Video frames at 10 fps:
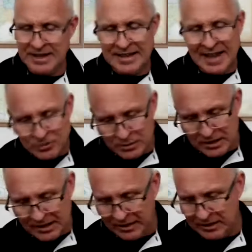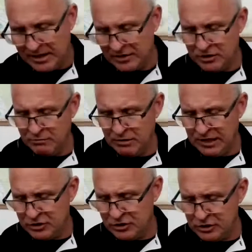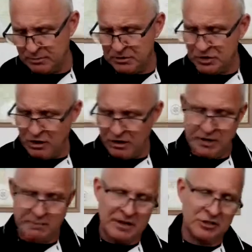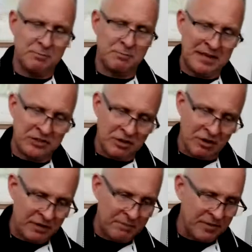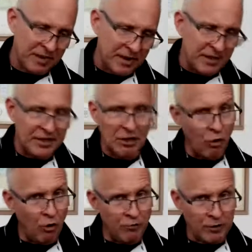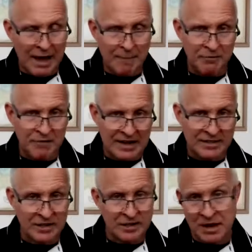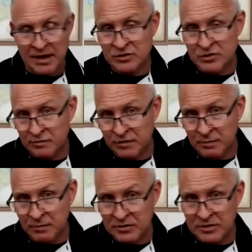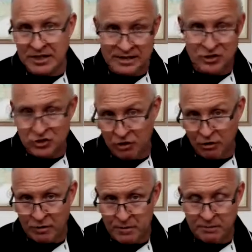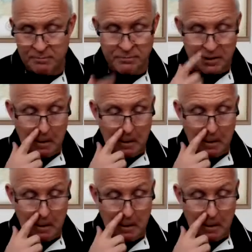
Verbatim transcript: And that's what the length tension relationship is talking about. It's based on the overlap of actin and myosin filaments in the sarcomere.